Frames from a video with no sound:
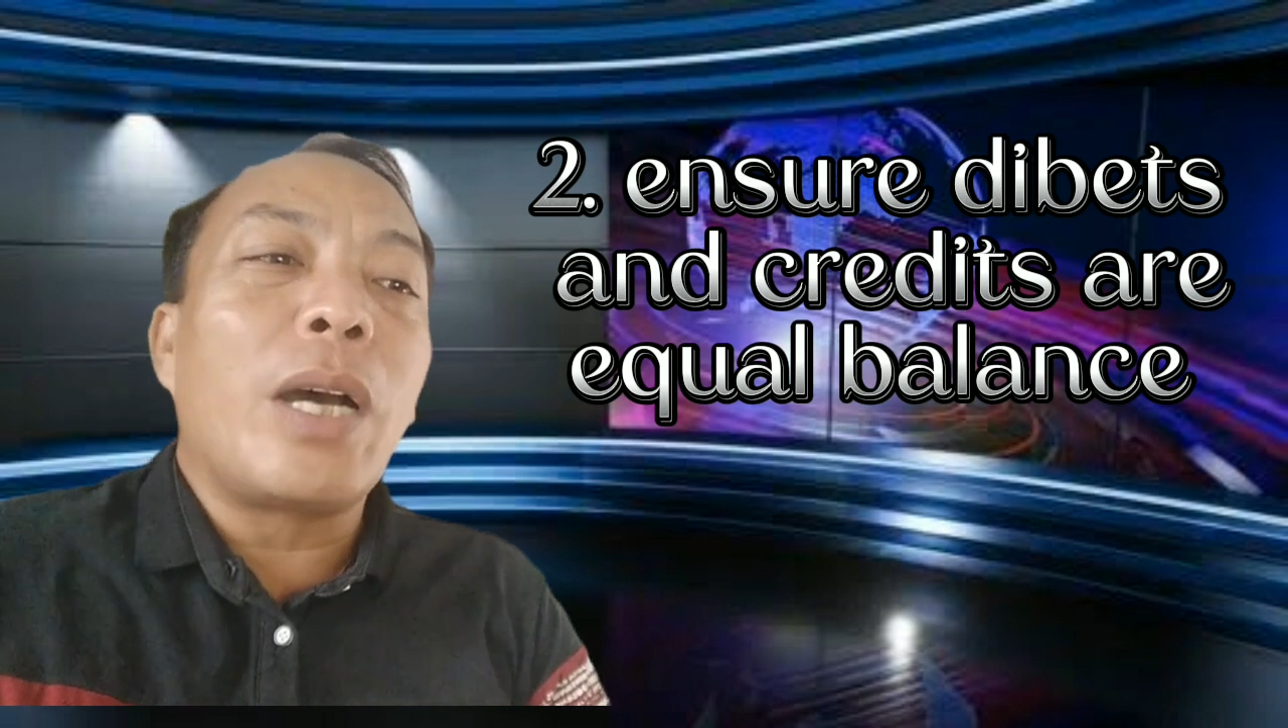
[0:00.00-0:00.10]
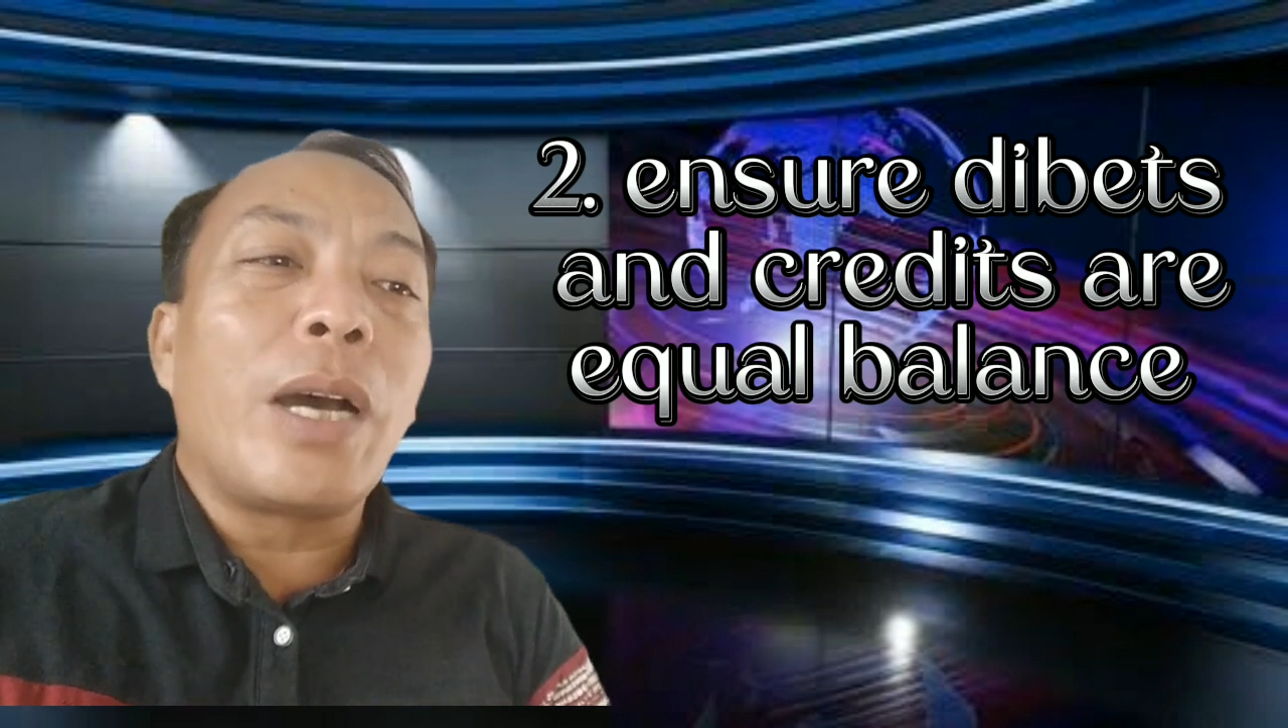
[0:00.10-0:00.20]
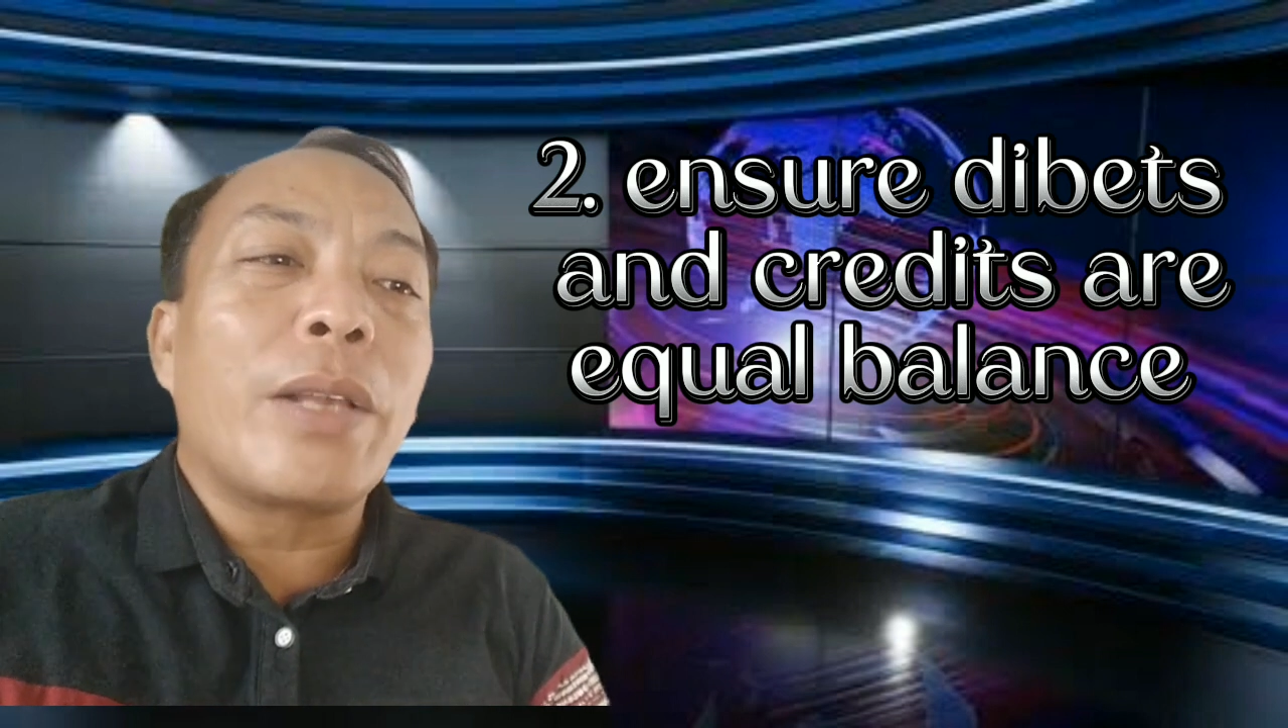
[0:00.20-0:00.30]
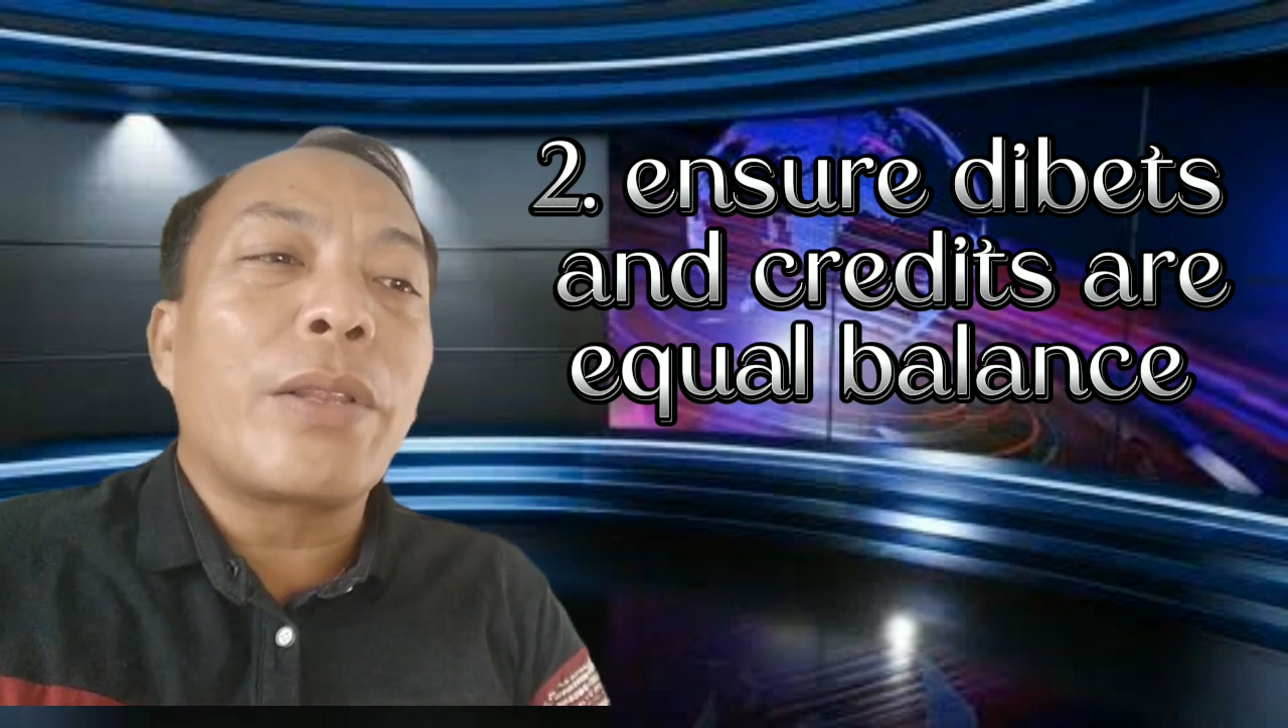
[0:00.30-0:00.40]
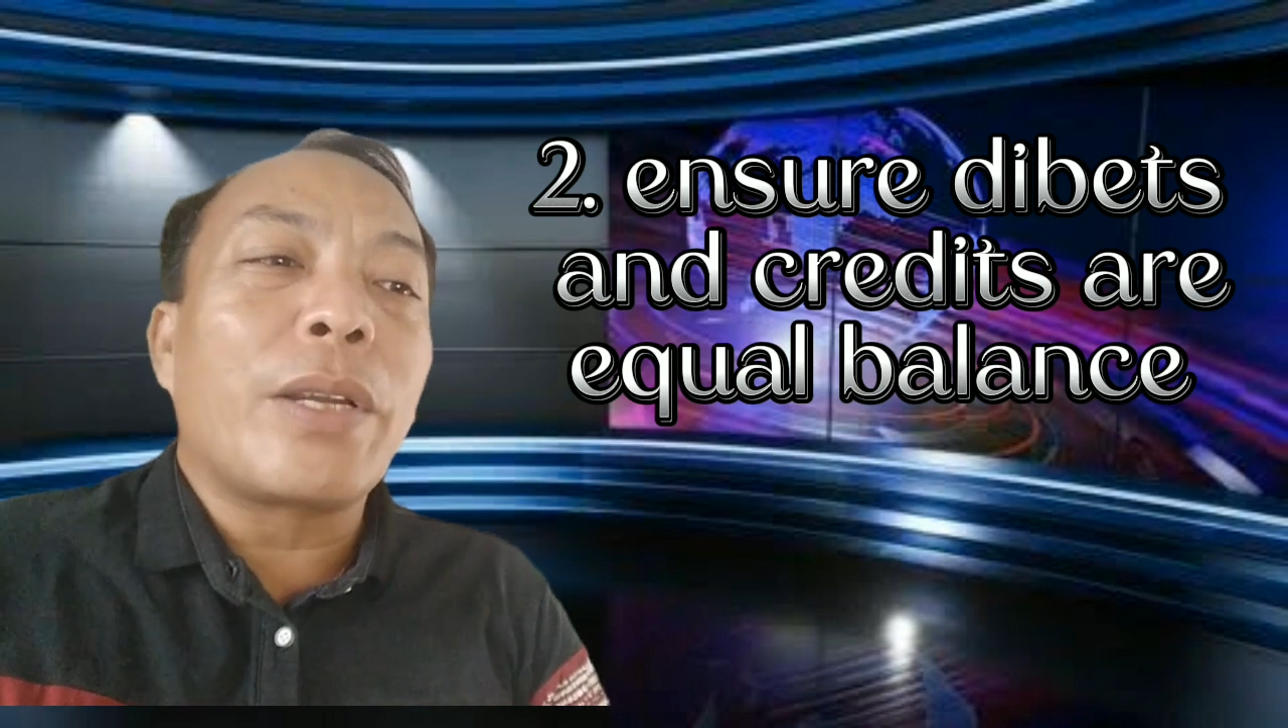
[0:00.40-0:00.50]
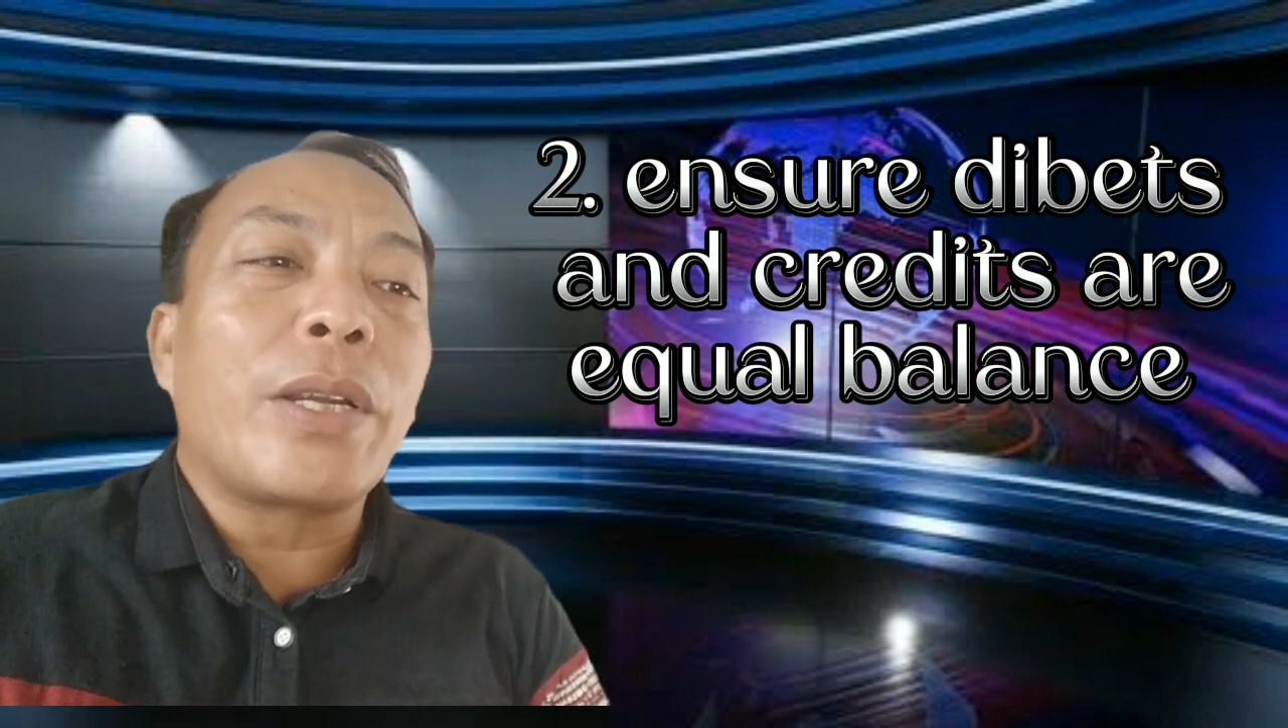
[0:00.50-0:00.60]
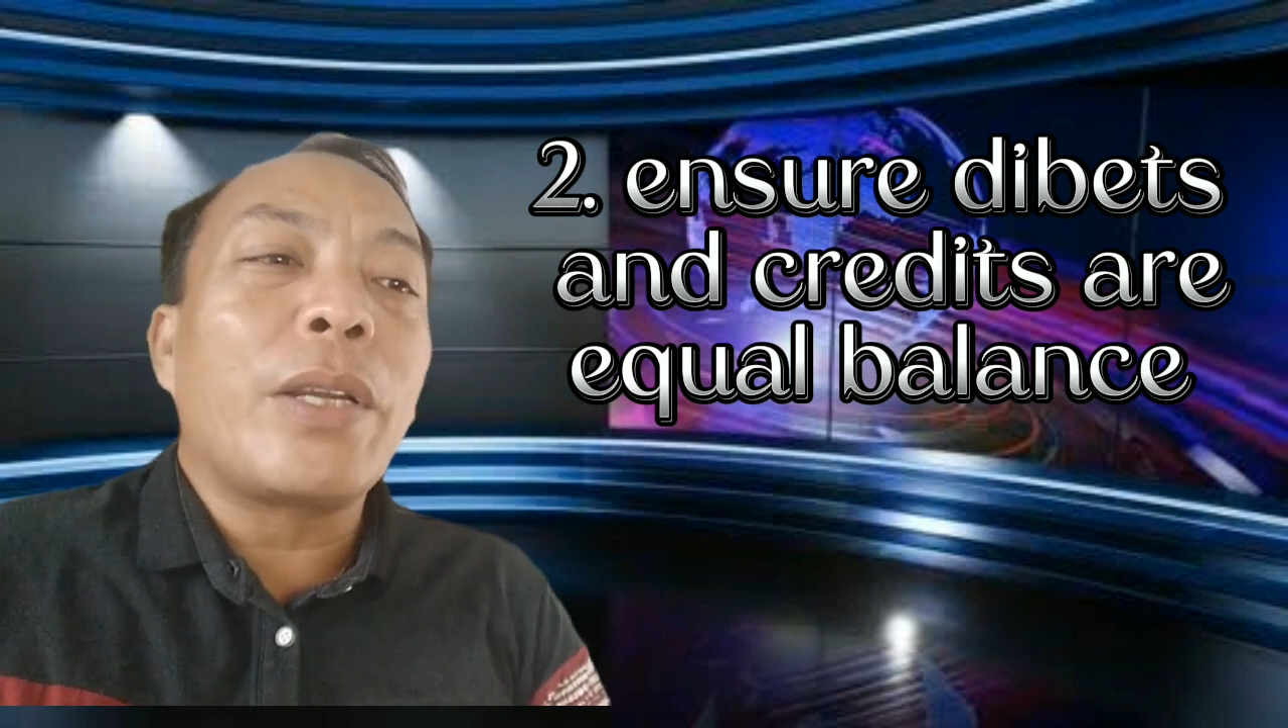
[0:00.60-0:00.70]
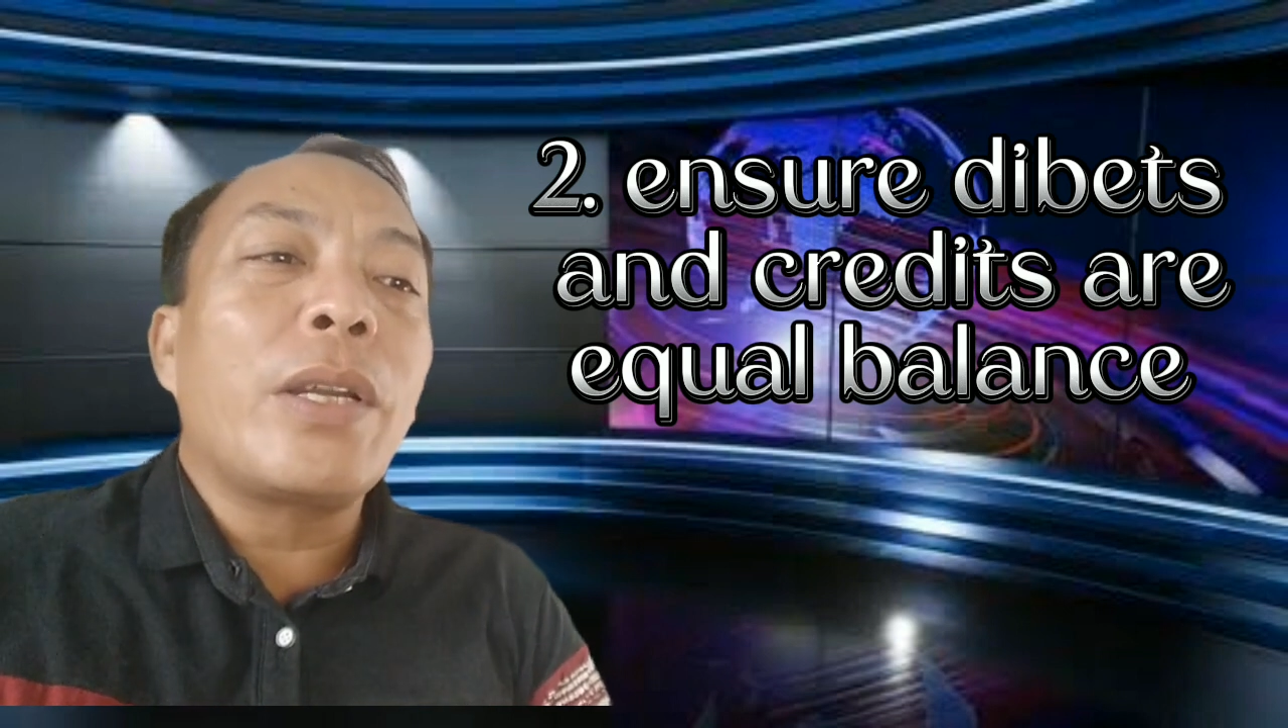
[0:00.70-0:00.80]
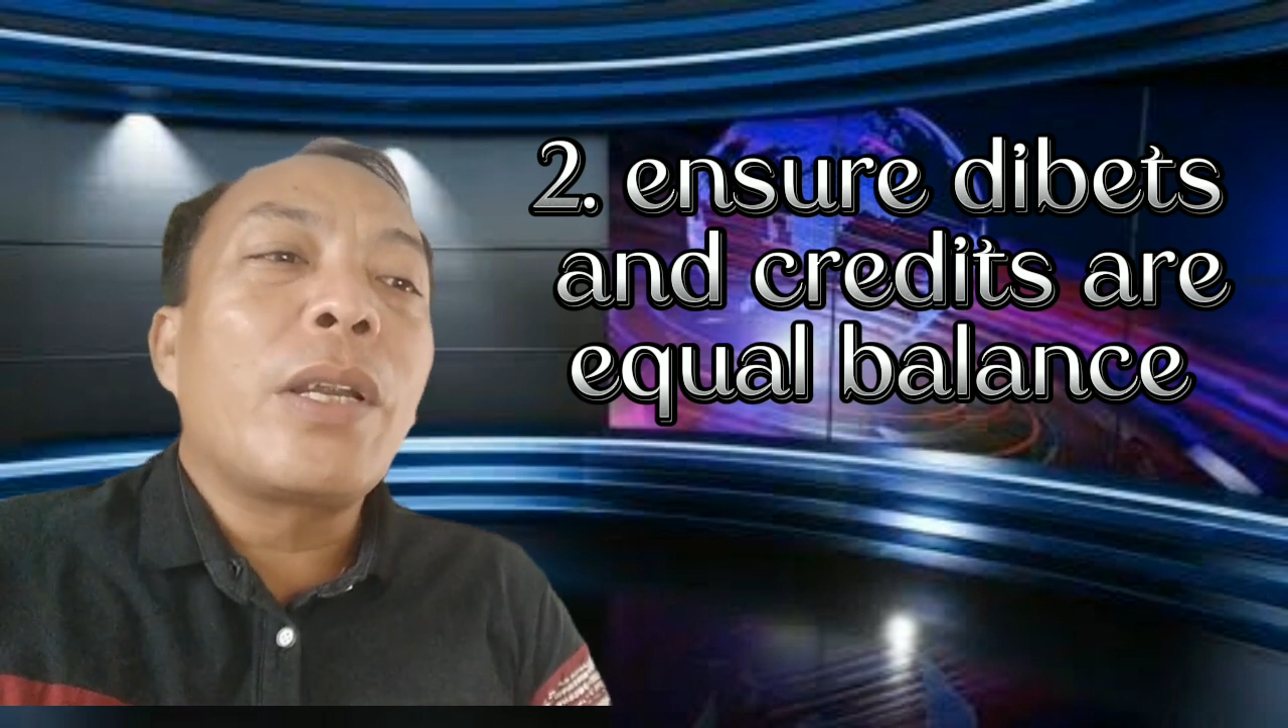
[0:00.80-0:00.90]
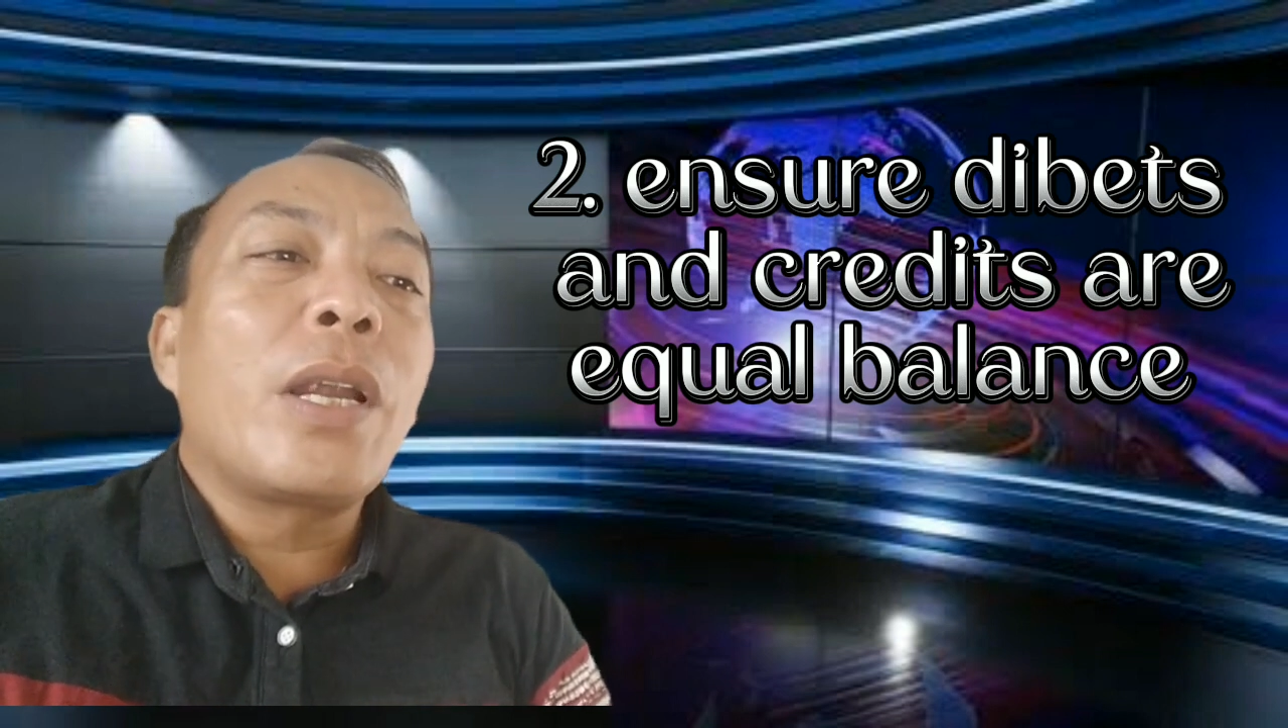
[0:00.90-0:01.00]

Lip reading: other